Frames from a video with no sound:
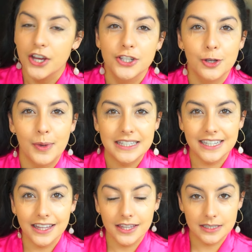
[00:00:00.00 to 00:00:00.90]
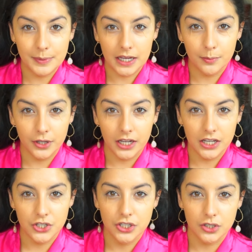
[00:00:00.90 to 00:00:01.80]
So basically this makeup look
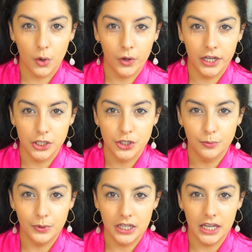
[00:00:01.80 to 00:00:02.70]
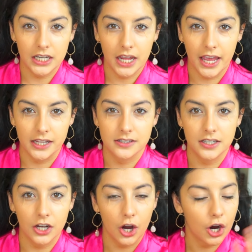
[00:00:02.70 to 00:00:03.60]
is just going to be
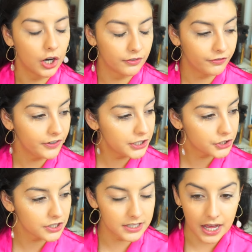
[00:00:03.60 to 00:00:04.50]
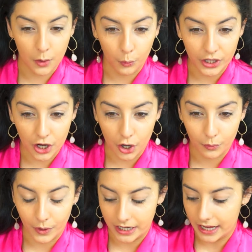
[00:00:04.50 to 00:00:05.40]
enhancing our features that we
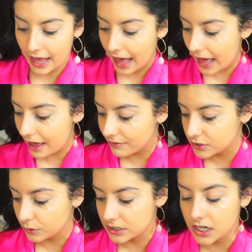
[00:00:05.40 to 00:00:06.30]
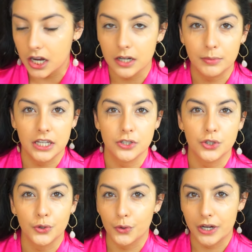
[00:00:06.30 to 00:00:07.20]
already have. So it's not going to be
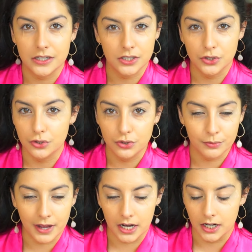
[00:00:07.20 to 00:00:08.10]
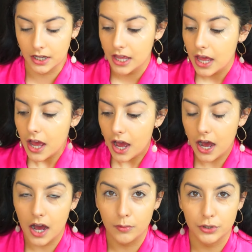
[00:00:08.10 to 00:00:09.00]
too crazy, too dramatic.
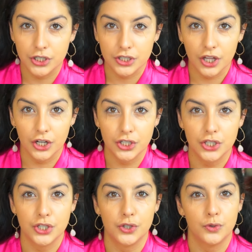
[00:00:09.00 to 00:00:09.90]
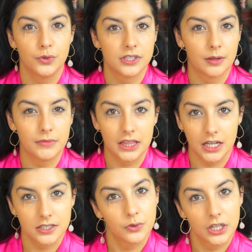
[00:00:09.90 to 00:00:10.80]
We're just going to do something
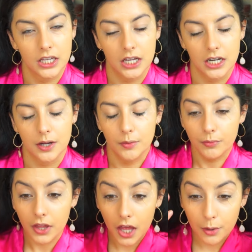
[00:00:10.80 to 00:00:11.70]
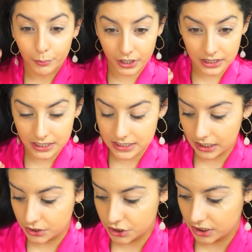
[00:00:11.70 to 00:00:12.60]
that's really going to bring the
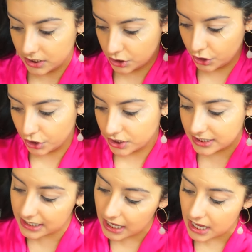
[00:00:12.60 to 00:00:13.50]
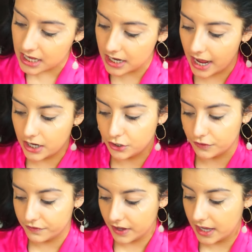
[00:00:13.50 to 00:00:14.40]
attention to your skin and your
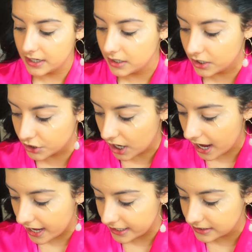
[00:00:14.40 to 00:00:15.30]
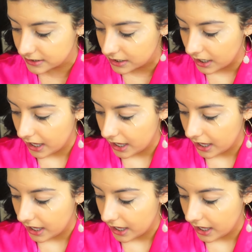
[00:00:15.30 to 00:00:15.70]
face and your eyes,